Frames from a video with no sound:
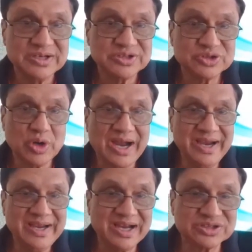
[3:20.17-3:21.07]
So
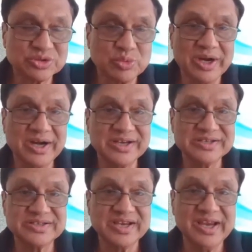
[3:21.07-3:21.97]
high R squared
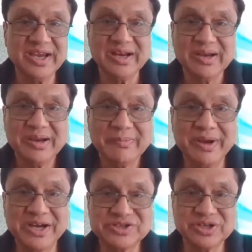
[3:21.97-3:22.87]
is a
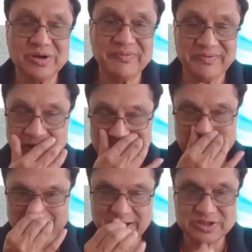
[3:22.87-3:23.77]
measure of
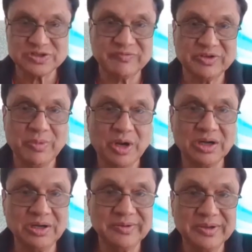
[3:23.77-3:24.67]
effectiveness of the
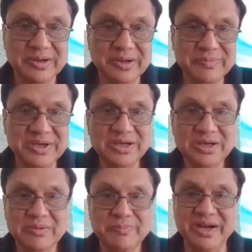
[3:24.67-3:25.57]
model
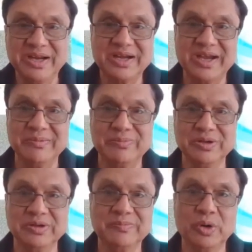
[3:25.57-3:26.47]
being
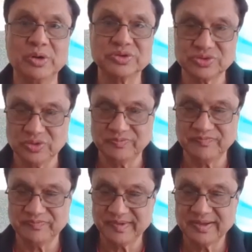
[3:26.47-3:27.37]
predictable more
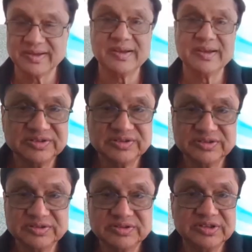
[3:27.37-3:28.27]
so.
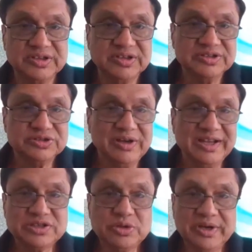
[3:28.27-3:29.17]
So
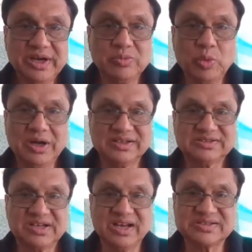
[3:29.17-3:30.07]
let's look at what does
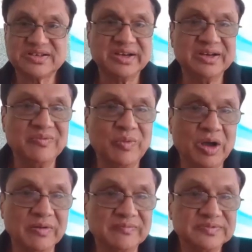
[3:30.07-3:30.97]
clustering
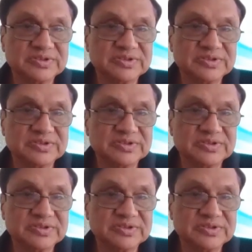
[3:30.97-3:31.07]
involve.